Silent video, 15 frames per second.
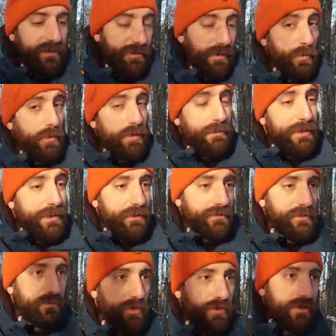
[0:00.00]
if I want a bit of
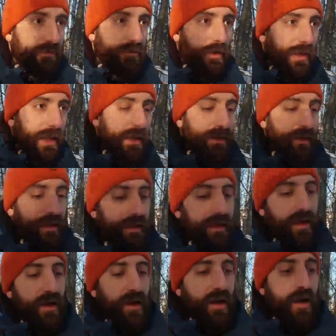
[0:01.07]
slow motion in 4K,
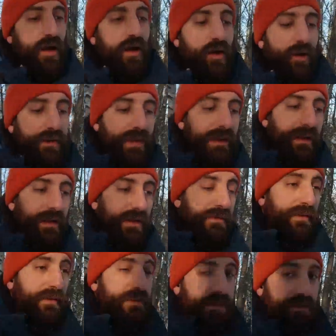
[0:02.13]
or then
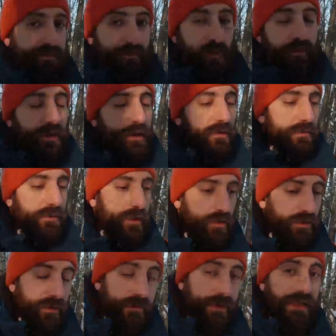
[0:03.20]
if I just
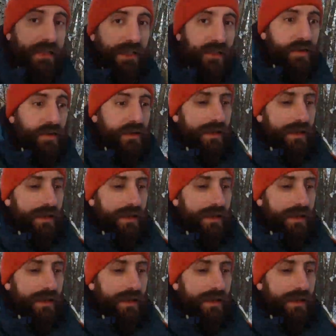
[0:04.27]
record a really long